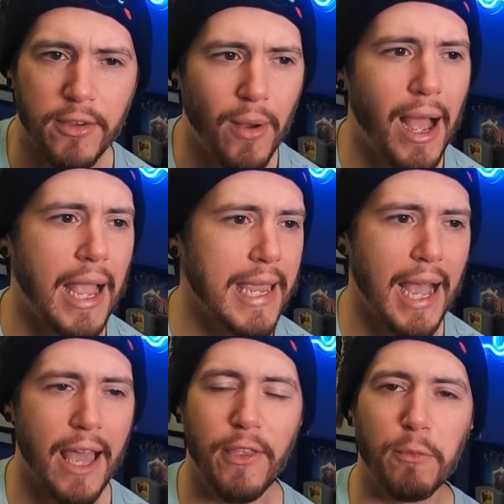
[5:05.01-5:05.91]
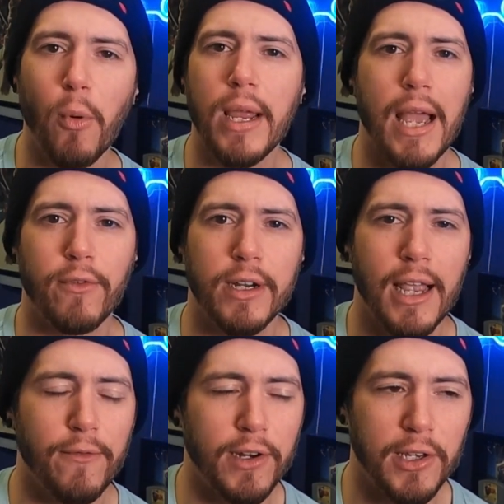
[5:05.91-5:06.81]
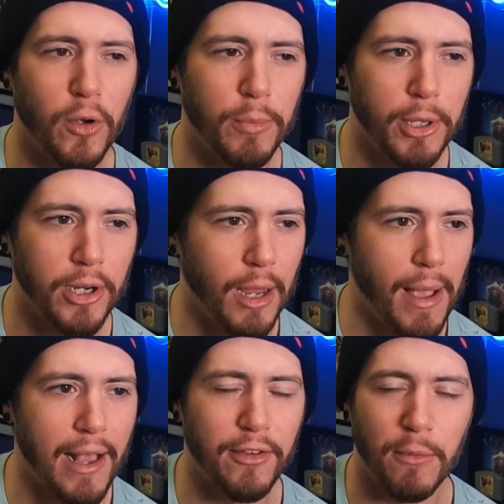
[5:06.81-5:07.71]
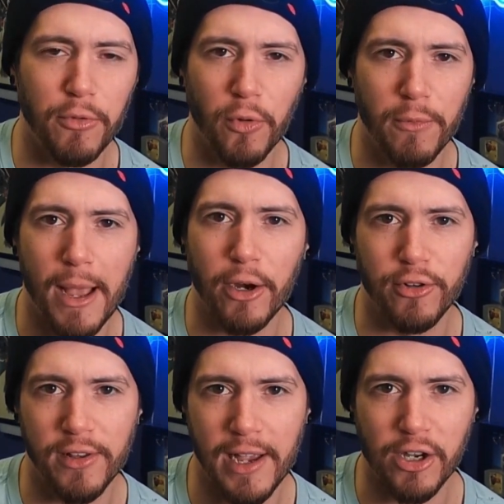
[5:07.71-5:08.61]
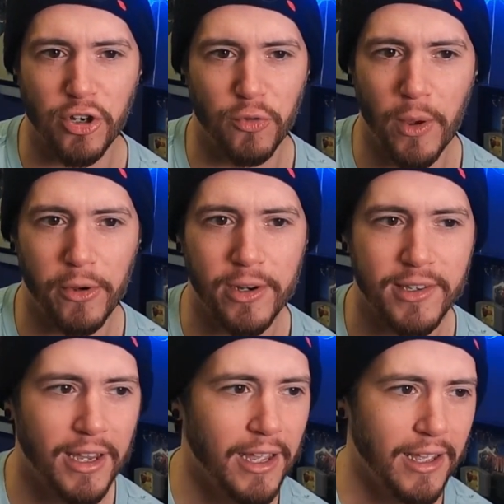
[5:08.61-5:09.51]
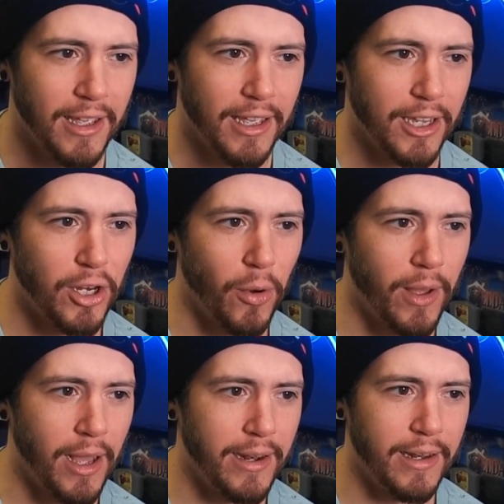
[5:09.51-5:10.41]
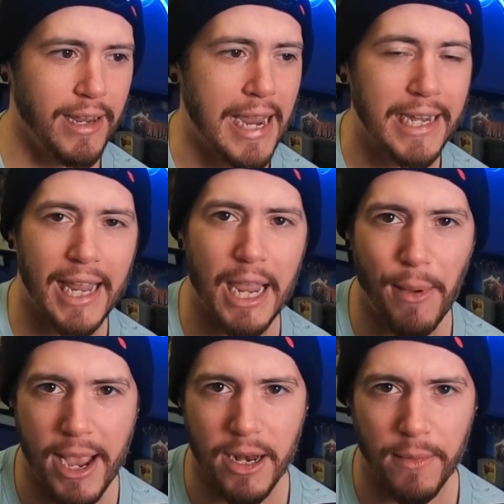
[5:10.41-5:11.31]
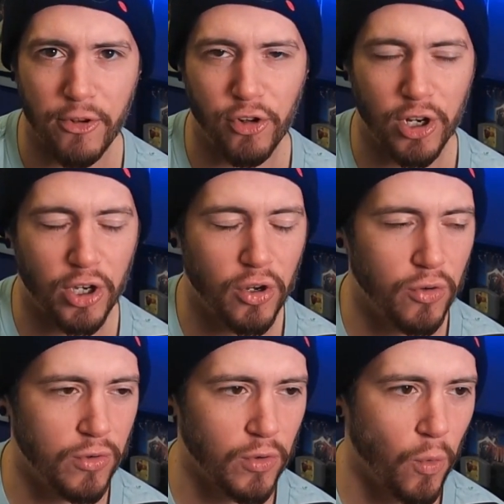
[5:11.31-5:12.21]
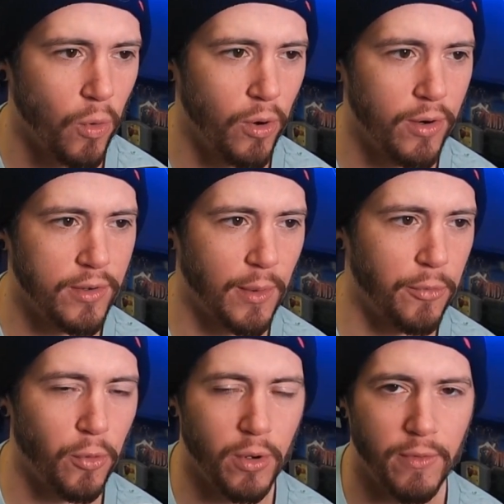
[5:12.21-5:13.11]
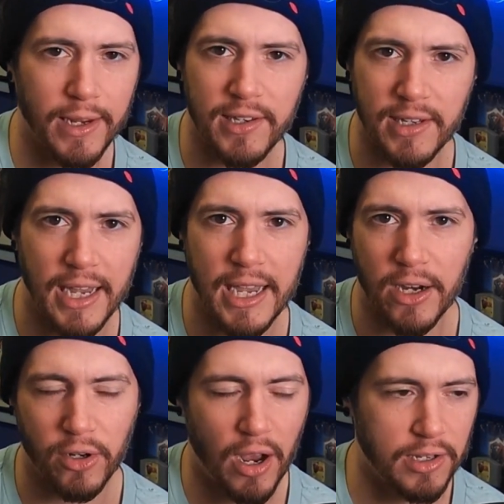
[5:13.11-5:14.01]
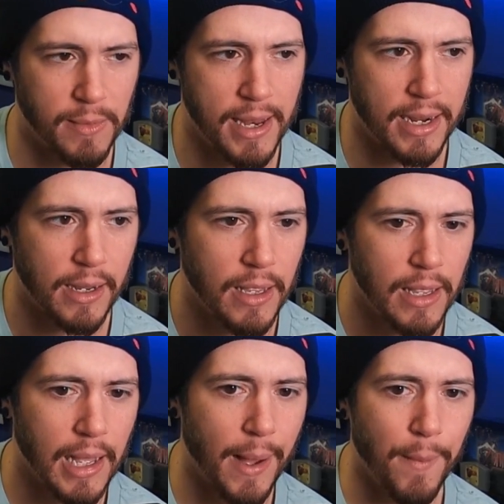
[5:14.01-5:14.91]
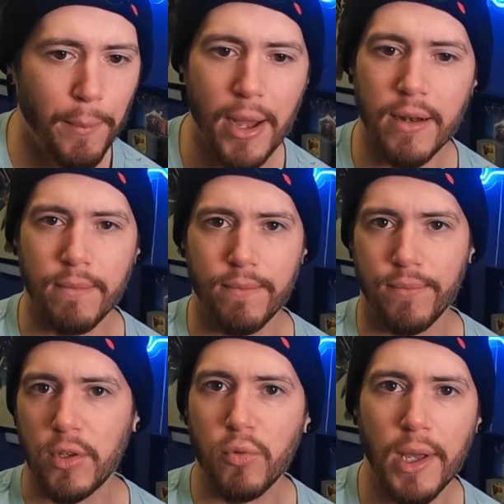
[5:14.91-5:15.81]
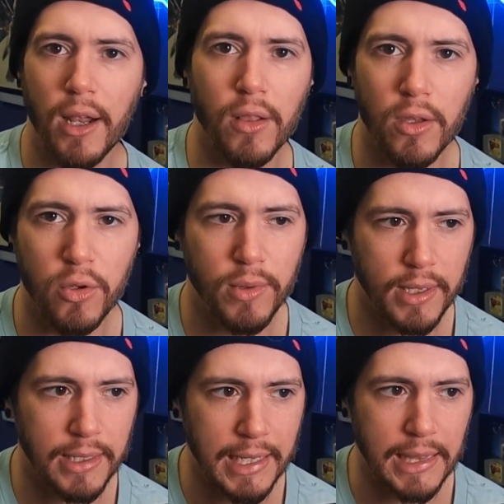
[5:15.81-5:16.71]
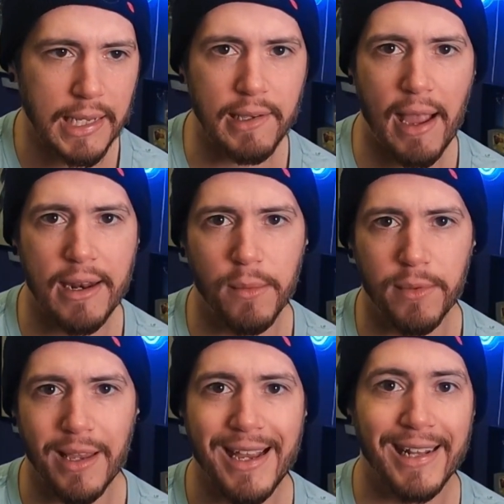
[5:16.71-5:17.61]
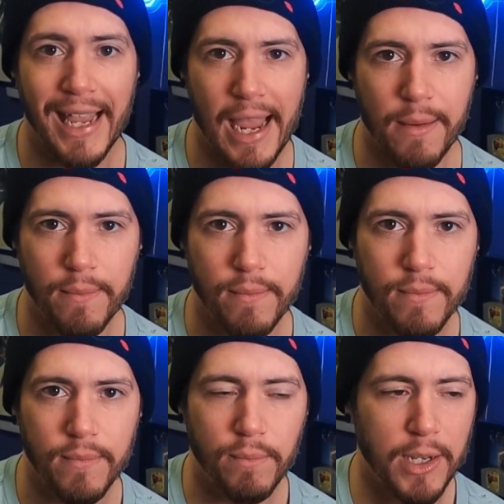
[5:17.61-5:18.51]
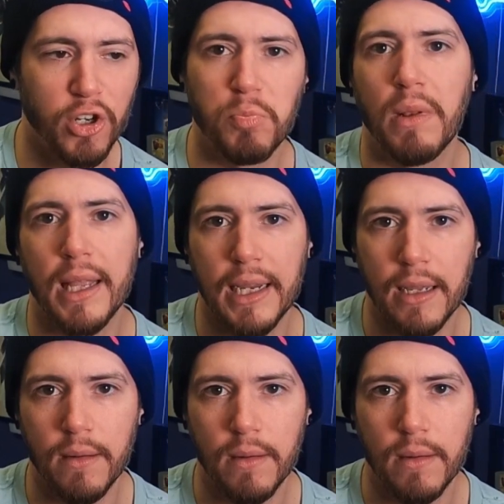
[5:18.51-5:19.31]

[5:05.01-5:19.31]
So yeah, at this point, every single player game has some sort of microtransactions, whether it's, you know, an in-game item that you can use or some sort of like skin or cosmetic. But you can get these items in the game by just playing it.